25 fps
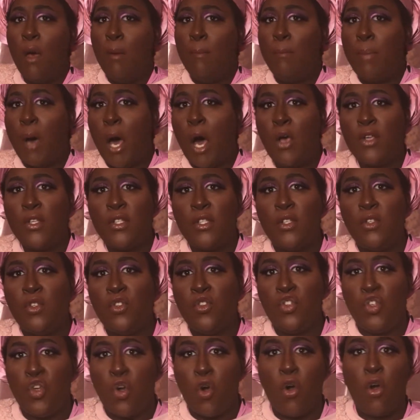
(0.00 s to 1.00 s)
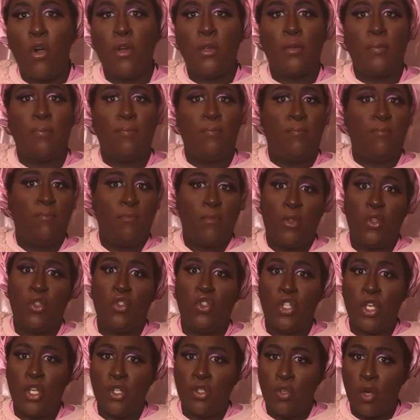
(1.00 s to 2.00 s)
Boston, New York,
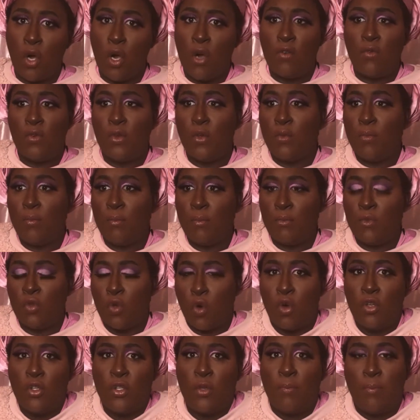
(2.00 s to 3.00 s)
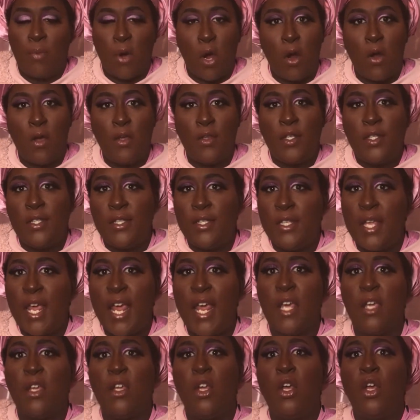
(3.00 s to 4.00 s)
the northern part of the
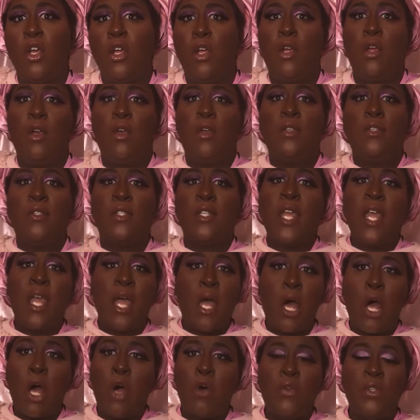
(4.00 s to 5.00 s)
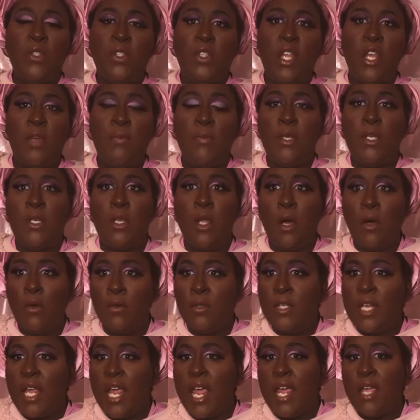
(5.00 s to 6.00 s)
state. So that always let me know
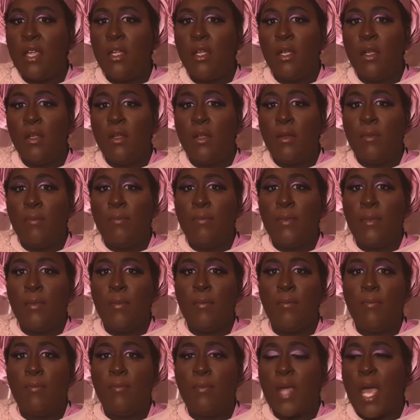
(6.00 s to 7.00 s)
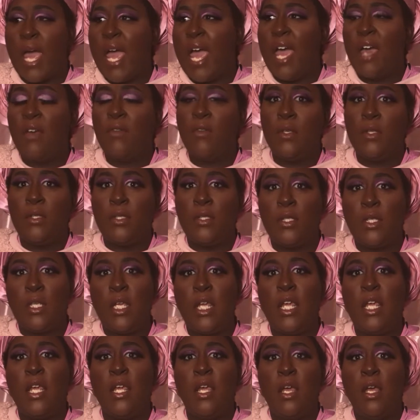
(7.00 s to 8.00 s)
that
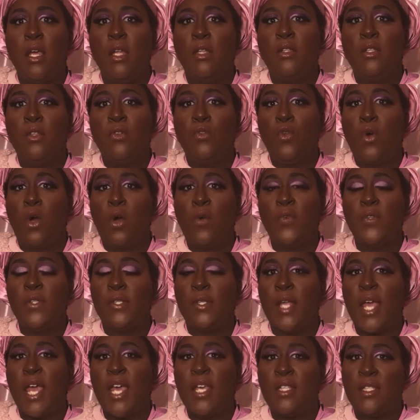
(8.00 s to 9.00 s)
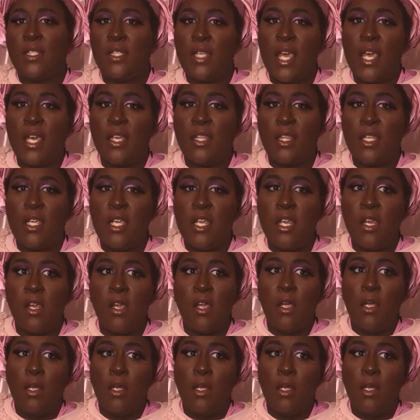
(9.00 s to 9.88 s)
obviously the North is not exactly